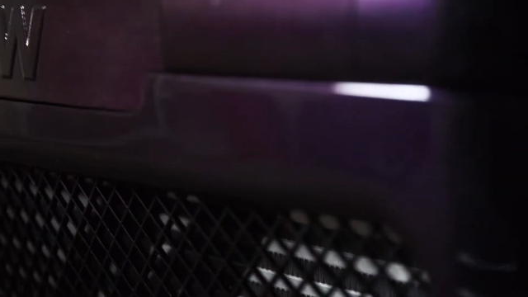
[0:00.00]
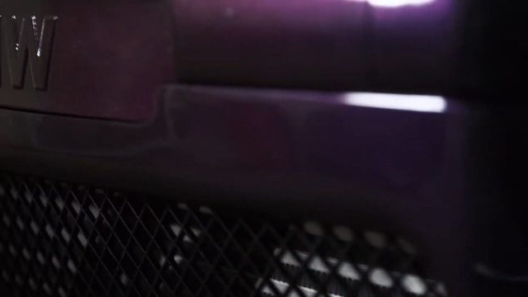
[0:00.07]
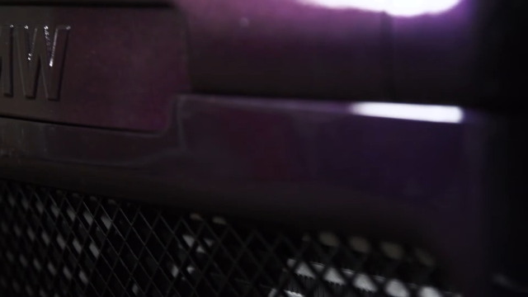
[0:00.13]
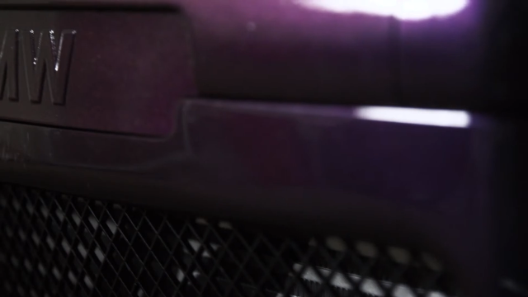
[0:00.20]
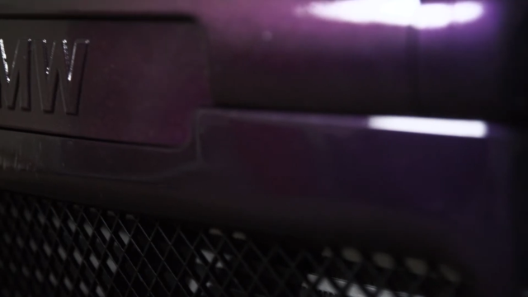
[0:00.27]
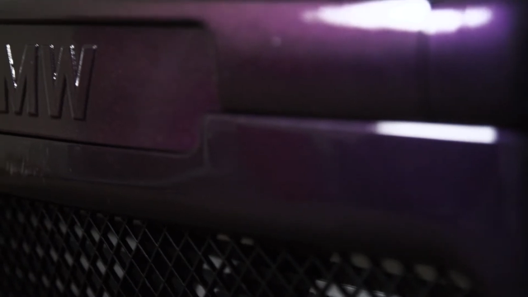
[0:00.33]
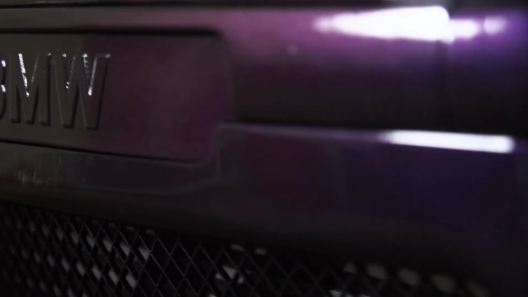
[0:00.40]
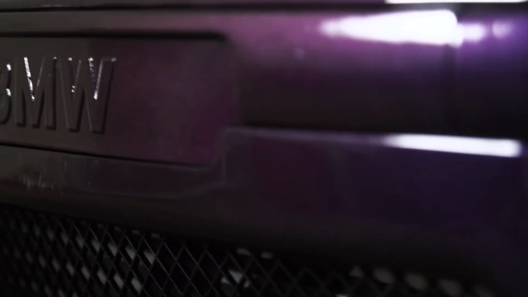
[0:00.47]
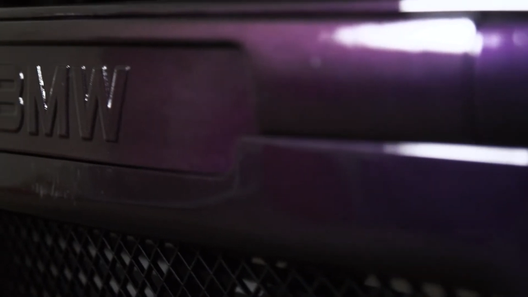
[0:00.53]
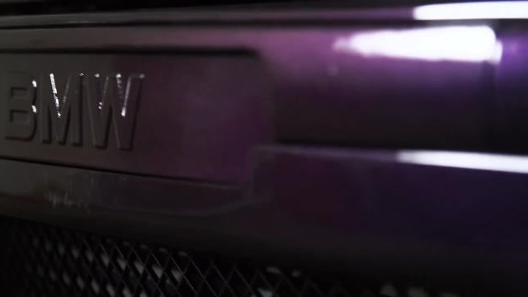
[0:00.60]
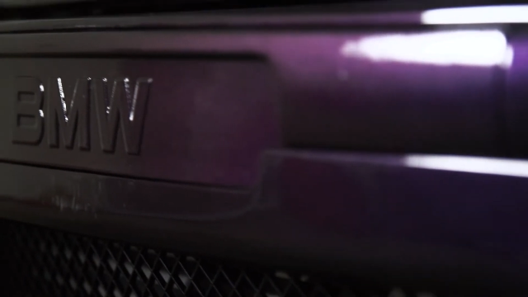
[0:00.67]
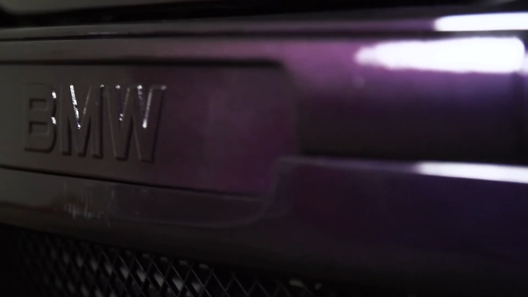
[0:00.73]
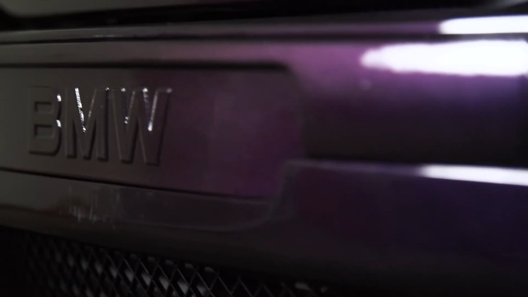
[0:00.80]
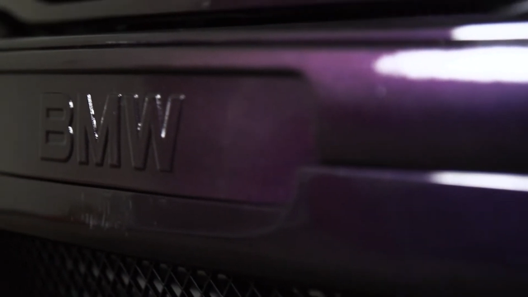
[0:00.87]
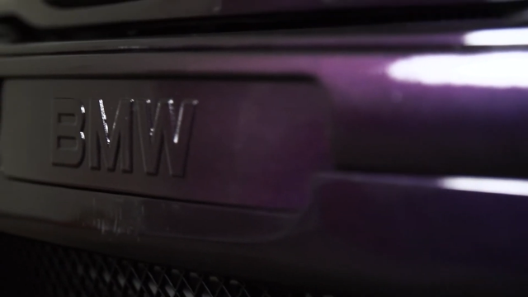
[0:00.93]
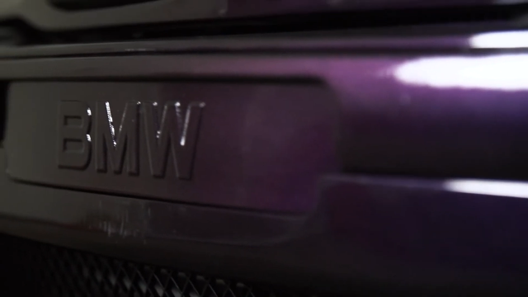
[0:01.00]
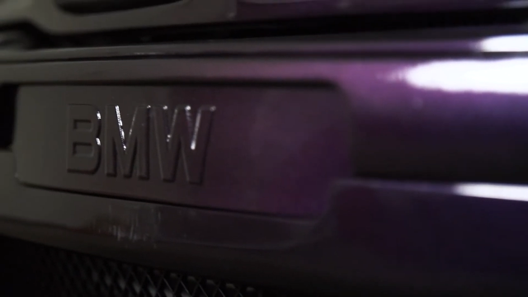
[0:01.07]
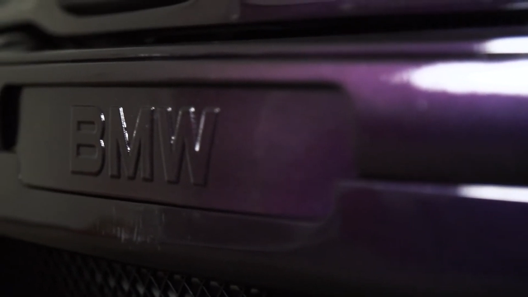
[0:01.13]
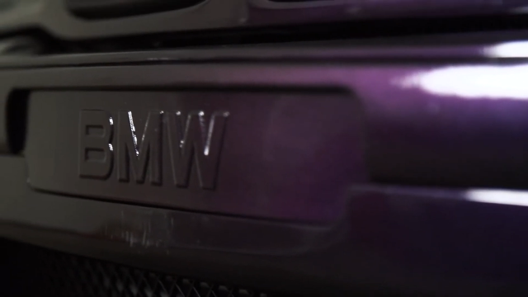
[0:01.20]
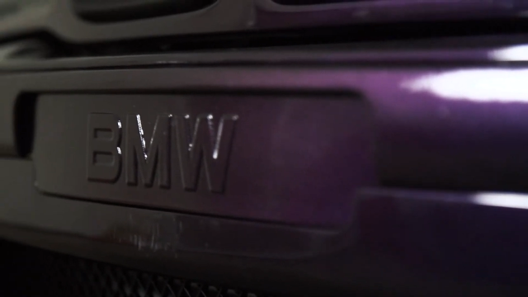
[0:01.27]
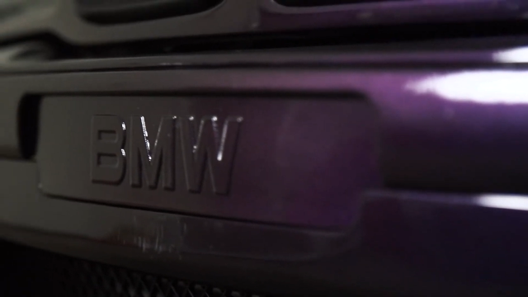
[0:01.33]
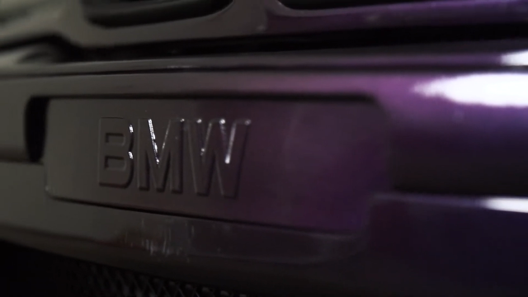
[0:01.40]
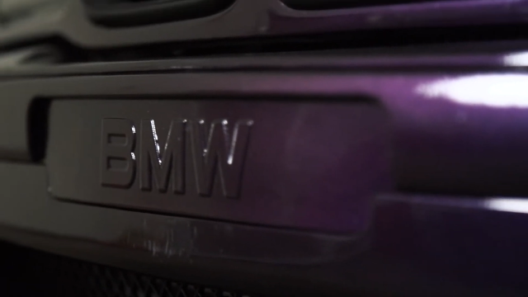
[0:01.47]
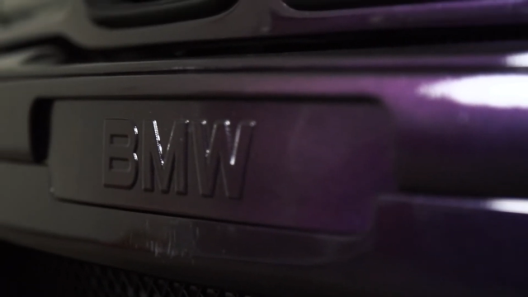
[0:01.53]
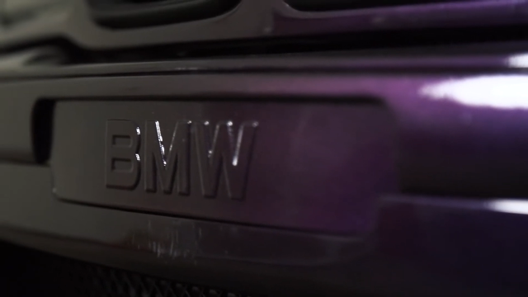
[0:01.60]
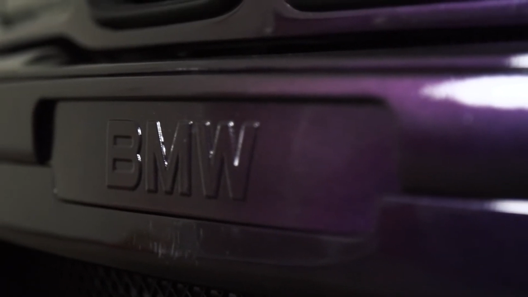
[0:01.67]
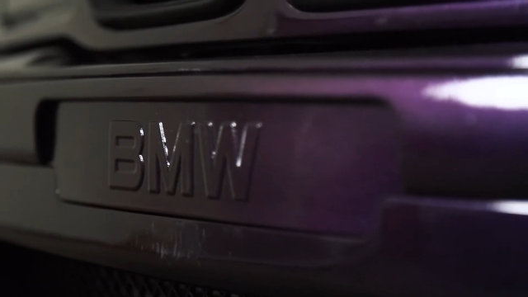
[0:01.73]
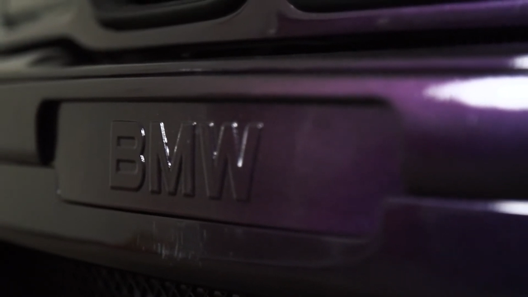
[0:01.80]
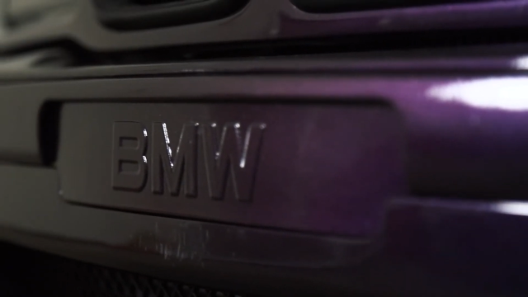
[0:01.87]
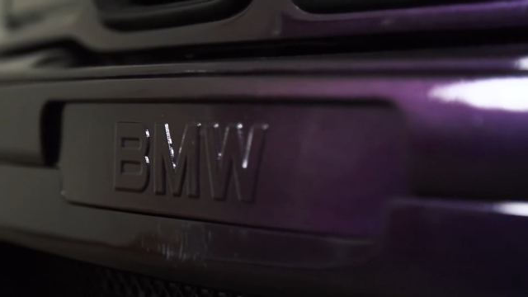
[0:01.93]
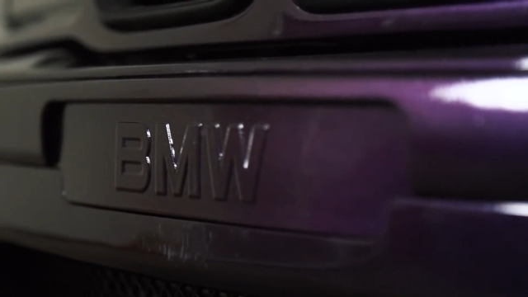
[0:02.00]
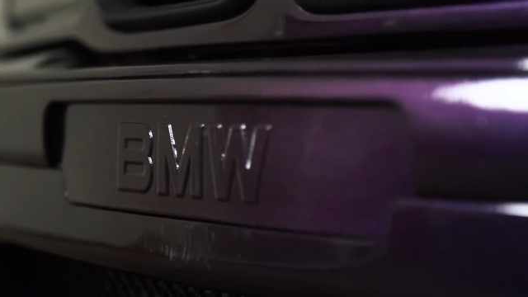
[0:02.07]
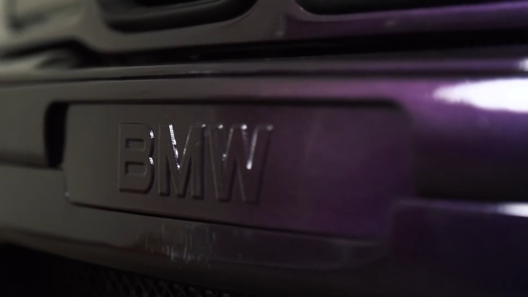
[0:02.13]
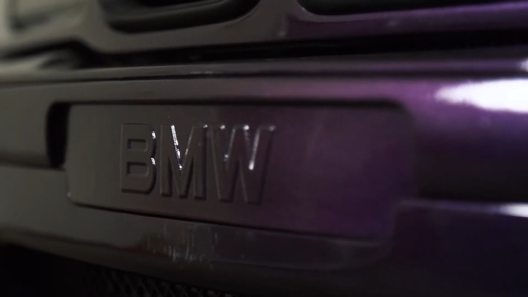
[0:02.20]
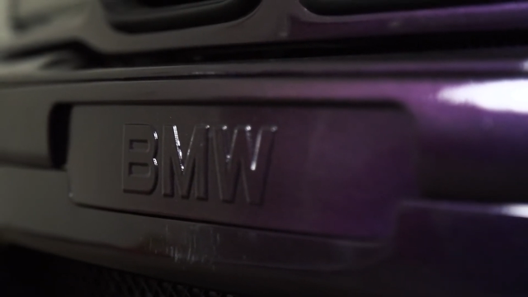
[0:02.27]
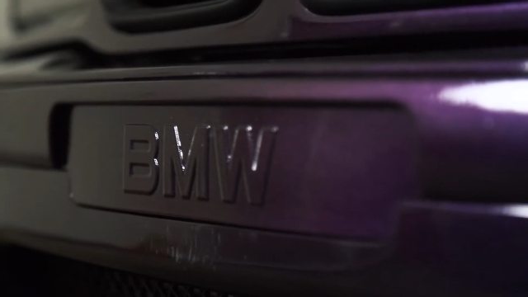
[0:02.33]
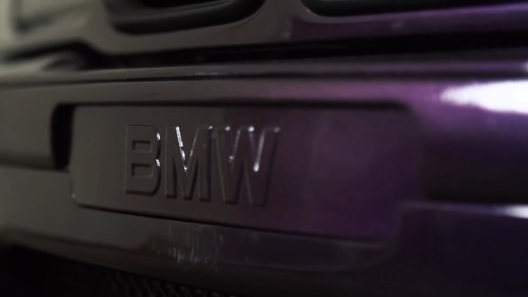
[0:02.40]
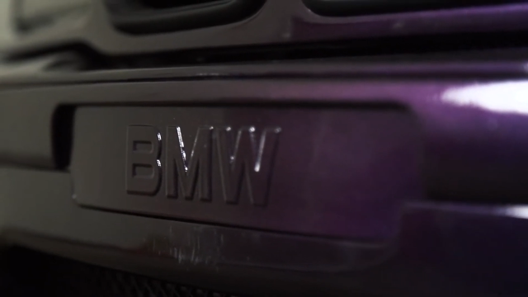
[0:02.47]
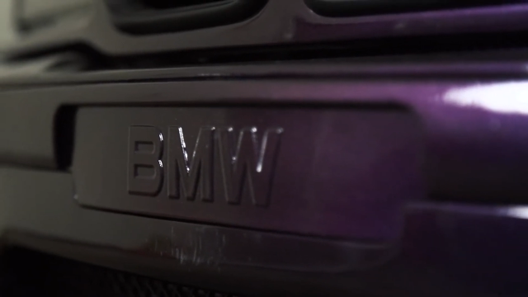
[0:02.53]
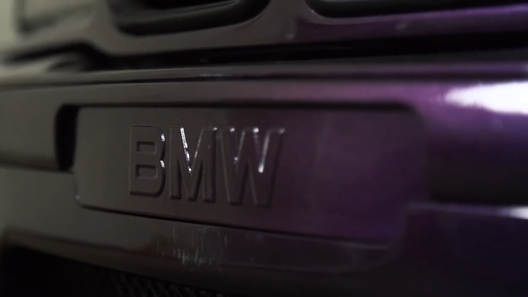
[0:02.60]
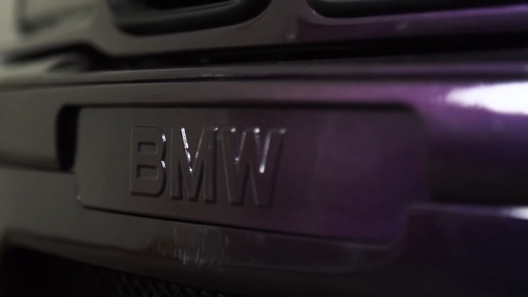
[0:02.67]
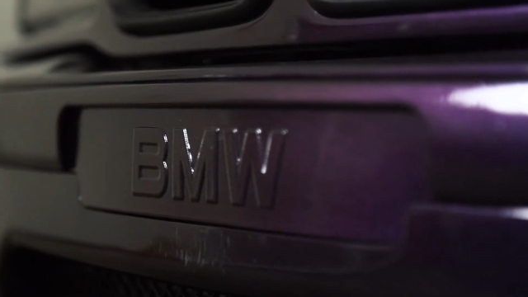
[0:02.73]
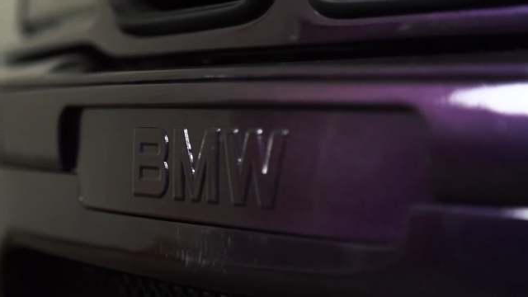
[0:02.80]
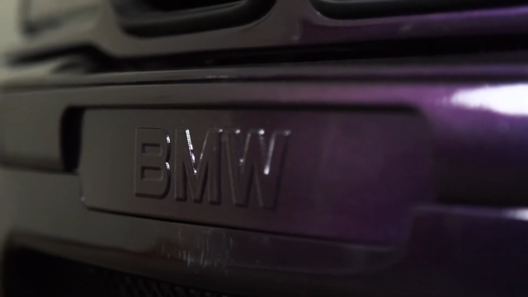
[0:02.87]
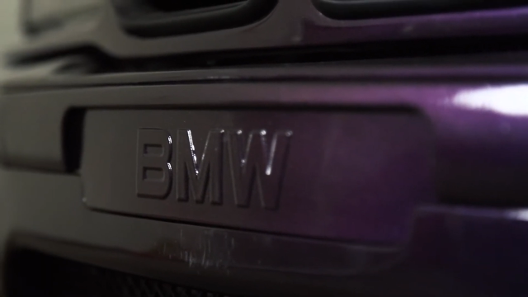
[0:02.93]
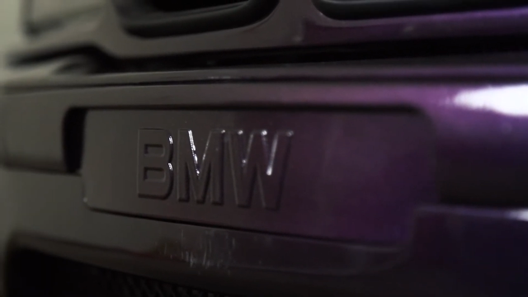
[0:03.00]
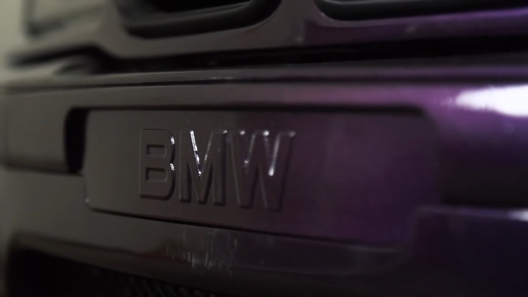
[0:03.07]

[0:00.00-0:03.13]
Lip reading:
[unreadable: no face in view]